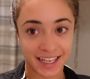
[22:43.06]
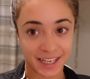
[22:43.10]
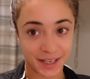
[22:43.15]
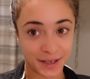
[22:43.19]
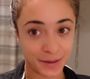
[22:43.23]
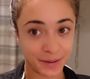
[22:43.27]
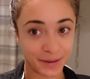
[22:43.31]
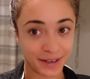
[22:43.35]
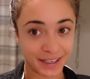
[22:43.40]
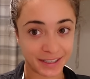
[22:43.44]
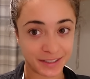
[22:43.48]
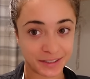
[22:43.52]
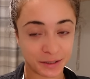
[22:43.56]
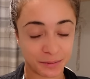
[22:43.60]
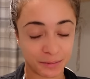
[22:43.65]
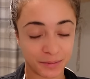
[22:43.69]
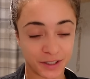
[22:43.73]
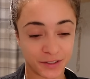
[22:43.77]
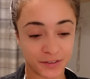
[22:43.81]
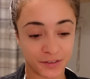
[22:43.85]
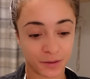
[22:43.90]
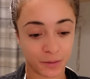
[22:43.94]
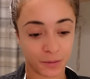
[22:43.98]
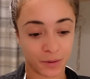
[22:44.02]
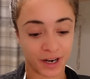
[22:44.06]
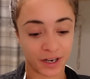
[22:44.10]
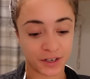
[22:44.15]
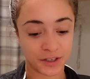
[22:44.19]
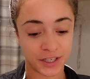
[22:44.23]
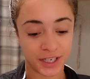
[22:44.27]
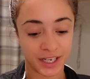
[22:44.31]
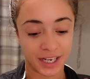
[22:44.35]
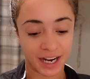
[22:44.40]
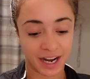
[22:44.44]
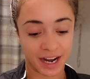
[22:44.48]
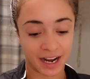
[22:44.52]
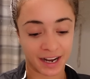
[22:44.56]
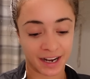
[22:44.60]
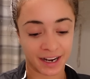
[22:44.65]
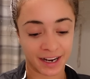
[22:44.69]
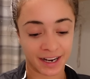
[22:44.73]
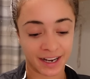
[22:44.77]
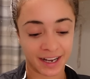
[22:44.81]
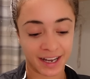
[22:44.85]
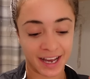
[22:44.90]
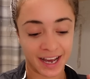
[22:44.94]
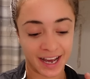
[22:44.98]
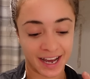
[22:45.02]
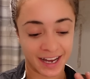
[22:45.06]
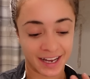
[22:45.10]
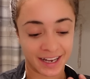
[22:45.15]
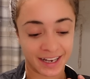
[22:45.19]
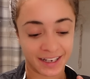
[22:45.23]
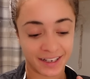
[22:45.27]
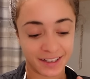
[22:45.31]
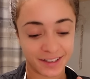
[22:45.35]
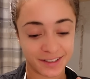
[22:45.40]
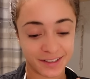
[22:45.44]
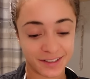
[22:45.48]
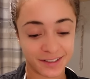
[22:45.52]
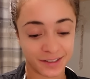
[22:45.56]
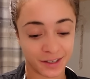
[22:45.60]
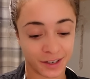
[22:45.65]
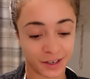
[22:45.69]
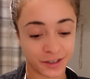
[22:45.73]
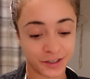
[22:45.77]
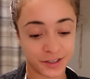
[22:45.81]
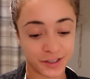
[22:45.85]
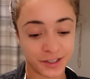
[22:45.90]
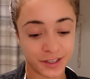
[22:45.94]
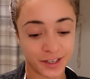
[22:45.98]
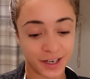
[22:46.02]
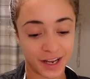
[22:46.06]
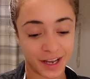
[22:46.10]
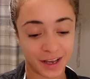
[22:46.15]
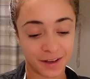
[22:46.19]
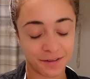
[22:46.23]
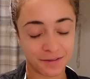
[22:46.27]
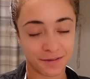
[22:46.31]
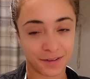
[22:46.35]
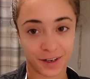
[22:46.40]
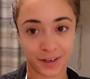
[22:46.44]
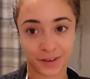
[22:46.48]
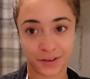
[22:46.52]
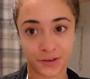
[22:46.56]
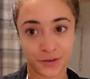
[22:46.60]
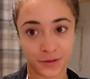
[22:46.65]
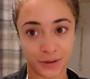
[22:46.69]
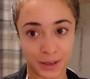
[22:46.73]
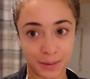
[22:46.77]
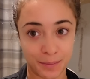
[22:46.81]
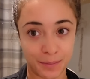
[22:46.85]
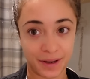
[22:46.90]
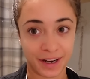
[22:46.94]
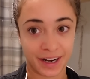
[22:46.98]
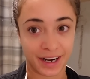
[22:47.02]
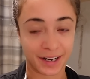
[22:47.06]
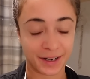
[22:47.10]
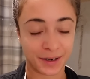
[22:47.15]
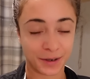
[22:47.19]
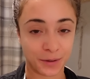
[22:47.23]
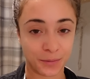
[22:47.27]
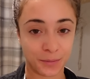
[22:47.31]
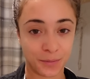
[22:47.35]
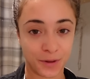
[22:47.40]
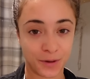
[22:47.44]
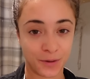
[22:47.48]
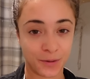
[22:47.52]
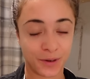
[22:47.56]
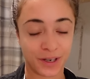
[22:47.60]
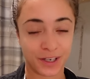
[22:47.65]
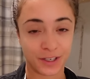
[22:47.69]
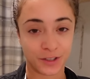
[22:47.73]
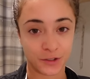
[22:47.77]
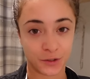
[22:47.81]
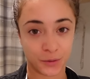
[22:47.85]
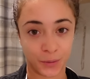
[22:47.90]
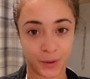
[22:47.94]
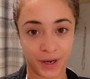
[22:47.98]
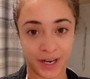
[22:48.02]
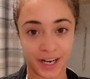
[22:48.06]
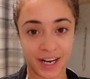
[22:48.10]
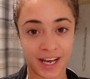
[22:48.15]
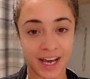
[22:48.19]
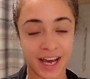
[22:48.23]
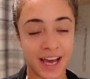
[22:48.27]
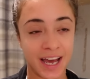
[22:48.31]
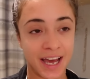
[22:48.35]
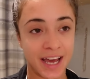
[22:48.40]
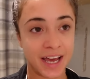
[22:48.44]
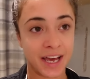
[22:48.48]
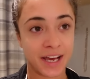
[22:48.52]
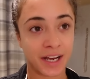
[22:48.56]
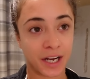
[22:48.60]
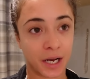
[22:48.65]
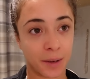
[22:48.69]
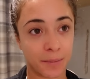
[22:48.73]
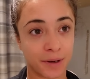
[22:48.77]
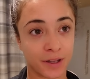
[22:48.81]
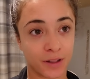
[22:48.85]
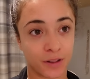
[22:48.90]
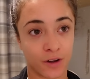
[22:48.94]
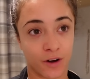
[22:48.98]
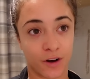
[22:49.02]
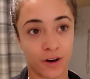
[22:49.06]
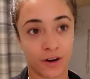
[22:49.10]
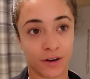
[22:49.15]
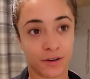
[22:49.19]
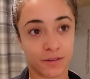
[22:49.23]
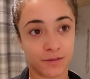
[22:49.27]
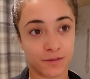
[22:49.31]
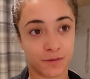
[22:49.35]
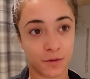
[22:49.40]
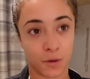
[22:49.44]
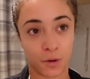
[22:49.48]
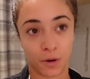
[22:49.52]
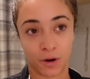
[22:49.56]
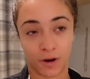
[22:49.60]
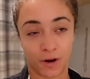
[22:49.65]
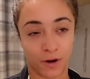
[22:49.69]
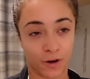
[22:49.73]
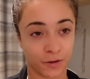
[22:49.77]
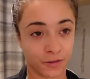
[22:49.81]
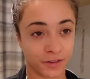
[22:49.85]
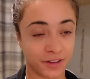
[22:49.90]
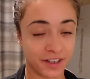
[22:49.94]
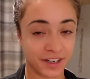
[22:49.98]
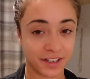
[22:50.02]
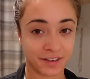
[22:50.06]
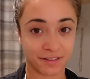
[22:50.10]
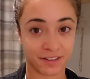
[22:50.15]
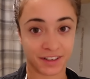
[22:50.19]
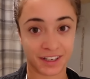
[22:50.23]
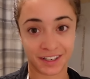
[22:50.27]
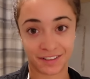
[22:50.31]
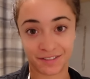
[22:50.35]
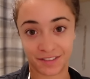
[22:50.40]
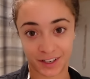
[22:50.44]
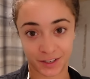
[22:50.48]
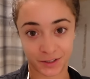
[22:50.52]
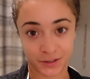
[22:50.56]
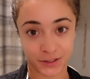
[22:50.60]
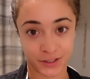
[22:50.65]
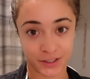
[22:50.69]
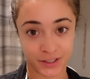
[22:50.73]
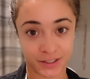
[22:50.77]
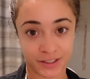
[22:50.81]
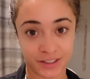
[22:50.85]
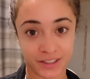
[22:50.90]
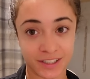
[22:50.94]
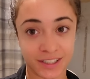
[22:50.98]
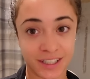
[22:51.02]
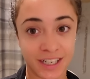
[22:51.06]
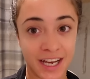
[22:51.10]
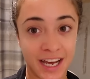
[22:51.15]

Thank you guys so much for watching. I had such a fun trip and I hope you enjoyed coming along for all the different adventures.